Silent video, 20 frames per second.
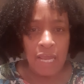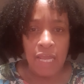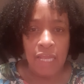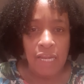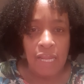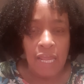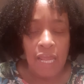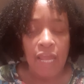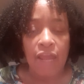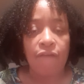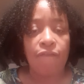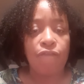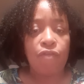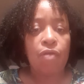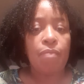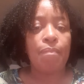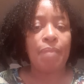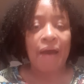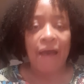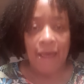and
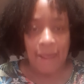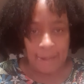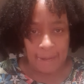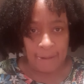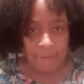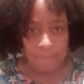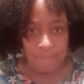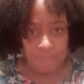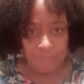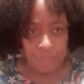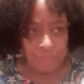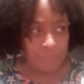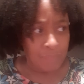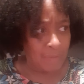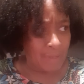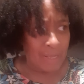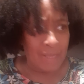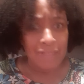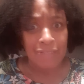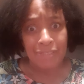everybody,
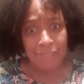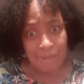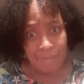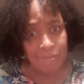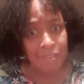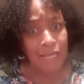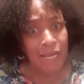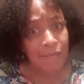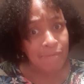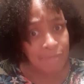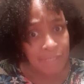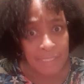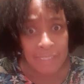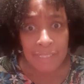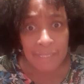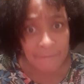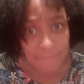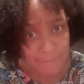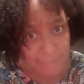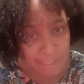and sometimes
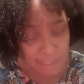it's even